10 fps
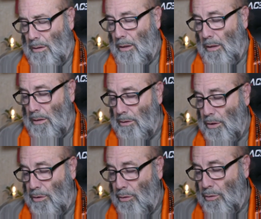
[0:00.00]
the
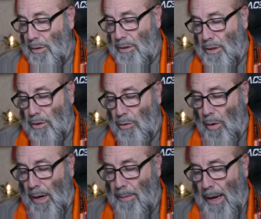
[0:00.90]
sutras
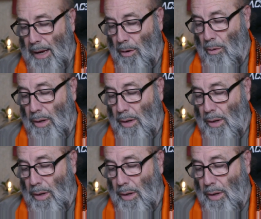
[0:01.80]
describe how,